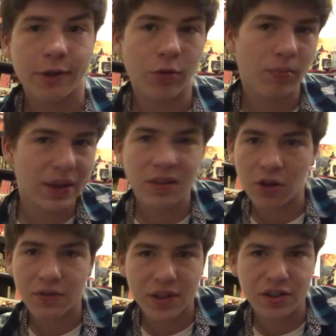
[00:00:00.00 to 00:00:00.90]
in mid
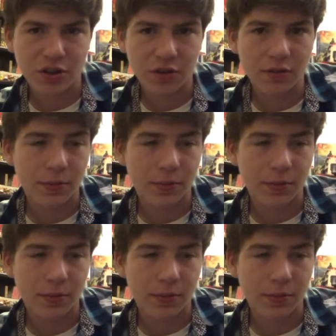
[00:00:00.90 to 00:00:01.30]
conditions